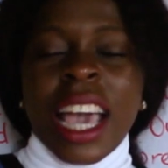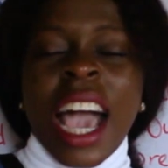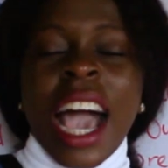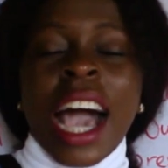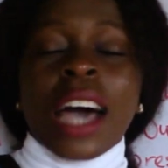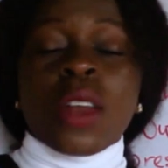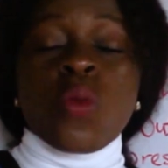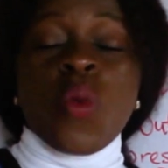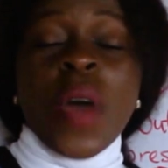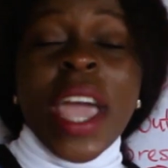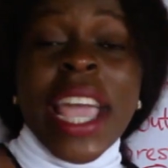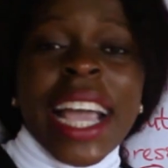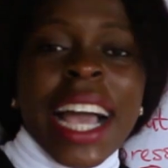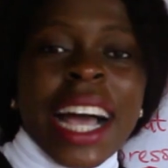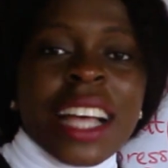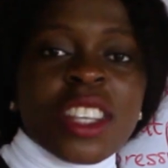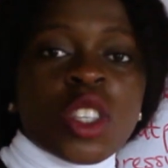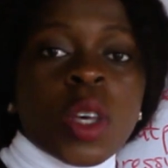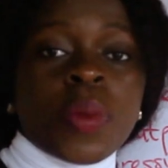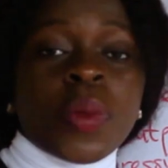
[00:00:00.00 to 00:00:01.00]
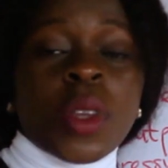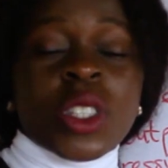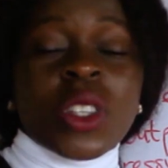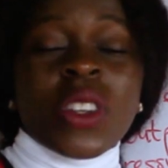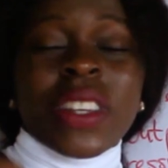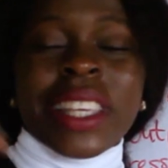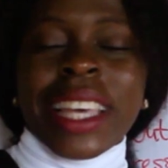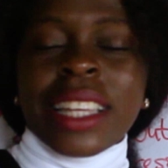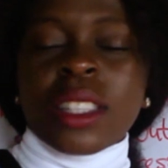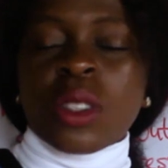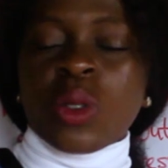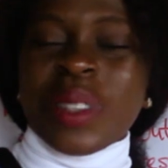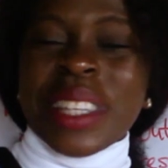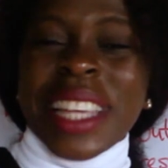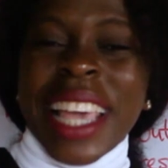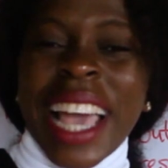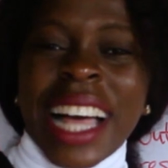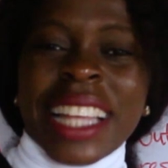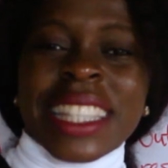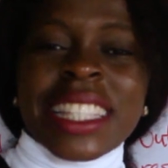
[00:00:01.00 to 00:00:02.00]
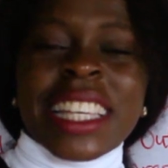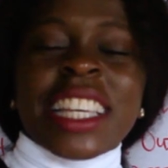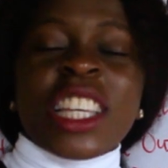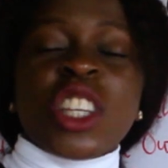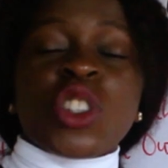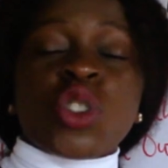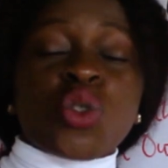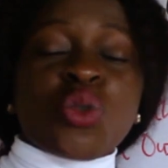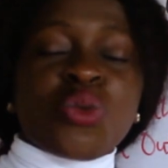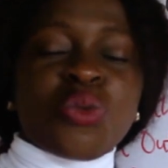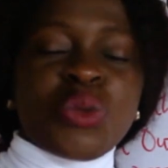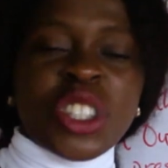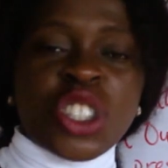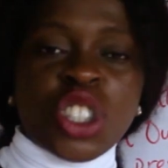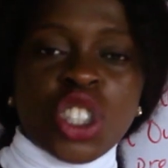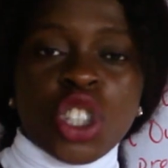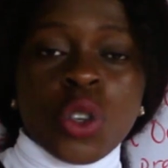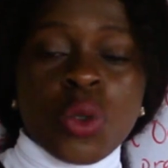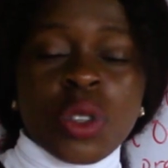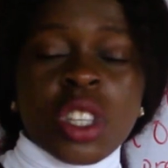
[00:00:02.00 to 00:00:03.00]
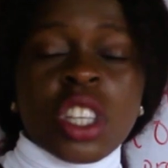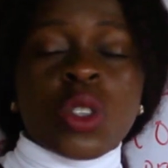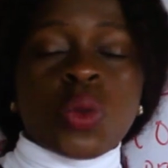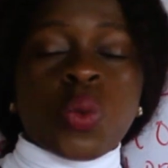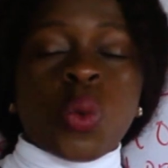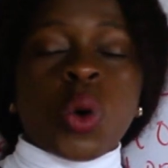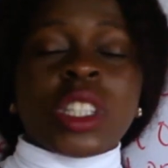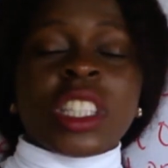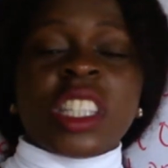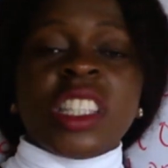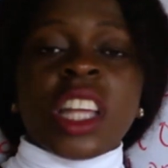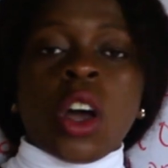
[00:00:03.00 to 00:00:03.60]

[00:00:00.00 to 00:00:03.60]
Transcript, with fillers: And when calcium does not get to the heart, it reduces what?